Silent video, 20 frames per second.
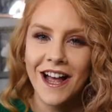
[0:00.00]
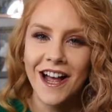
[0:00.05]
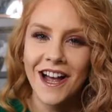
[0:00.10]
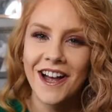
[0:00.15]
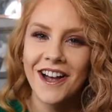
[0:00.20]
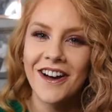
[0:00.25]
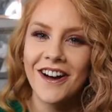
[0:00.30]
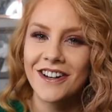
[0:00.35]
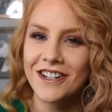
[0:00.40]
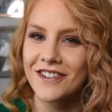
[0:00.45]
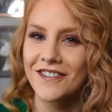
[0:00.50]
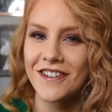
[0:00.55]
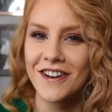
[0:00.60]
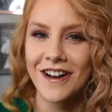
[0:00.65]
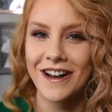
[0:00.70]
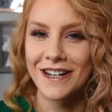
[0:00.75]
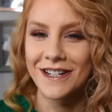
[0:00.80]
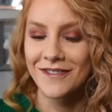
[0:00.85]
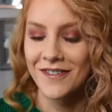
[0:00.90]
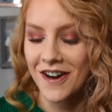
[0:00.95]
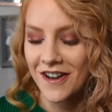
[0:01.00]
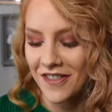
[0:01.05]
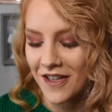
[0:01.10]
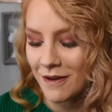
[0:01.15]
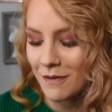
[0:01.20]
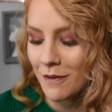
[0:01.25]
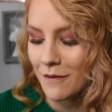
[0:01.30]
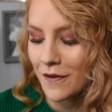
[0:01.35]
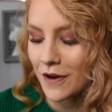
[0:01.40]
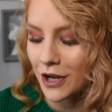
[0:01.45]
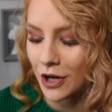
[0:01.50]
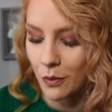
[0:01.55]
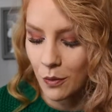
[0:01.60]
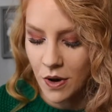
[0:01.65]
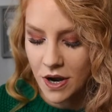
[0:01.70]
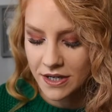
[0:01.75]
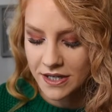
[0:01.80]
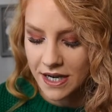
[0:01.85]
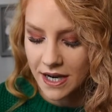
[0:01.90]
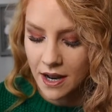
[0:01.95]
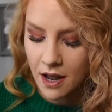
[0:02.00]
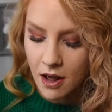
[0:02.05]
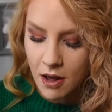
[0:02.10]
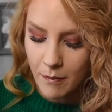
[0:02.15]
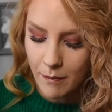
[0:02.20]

I don't really know how to word that, I'm not very good at wording,